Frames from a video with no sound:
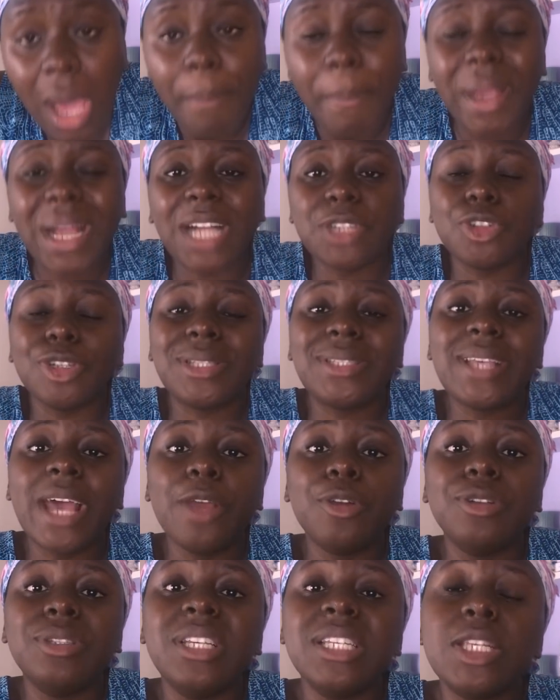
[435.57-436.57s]
Make I just
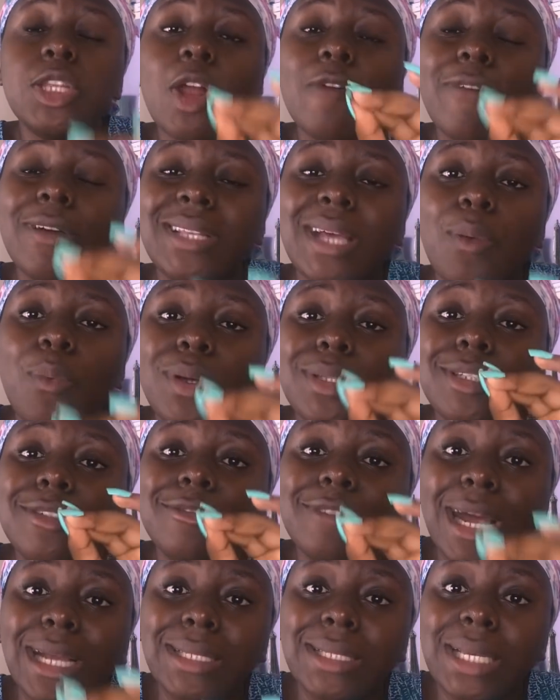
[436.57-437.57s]
tell you, this love letter when
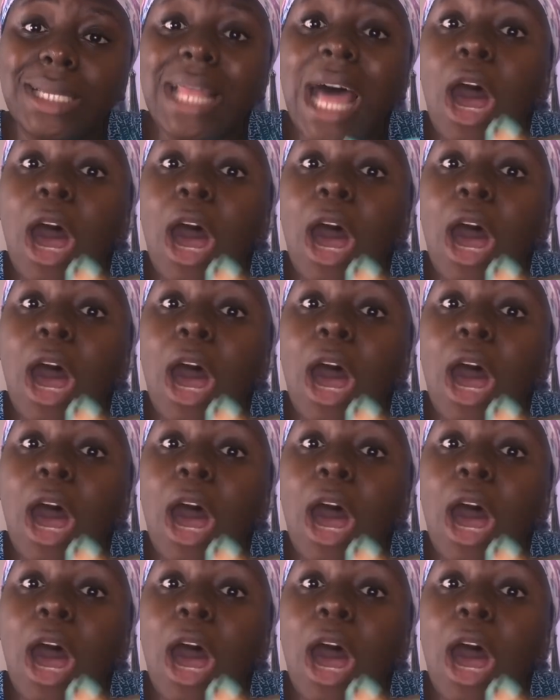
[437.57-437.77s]
you write it.